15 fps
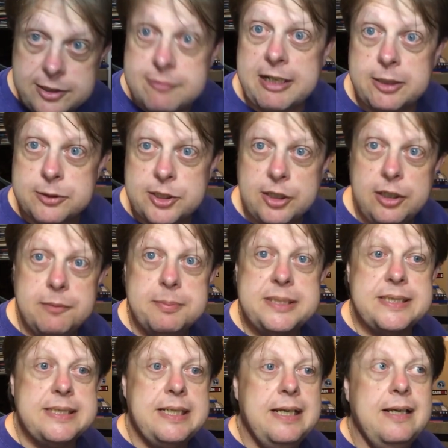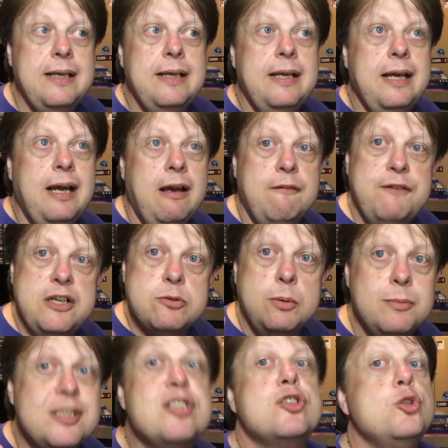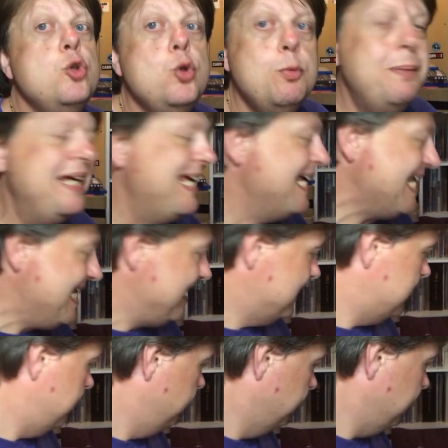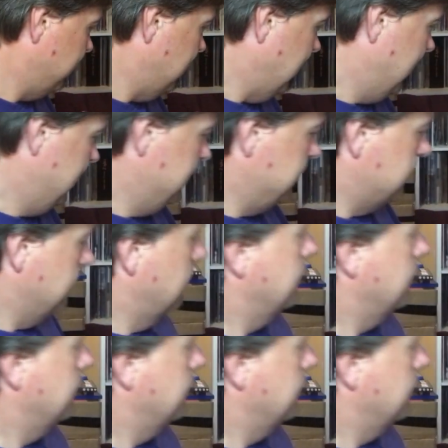in two record shops. First one was Snoopy's, and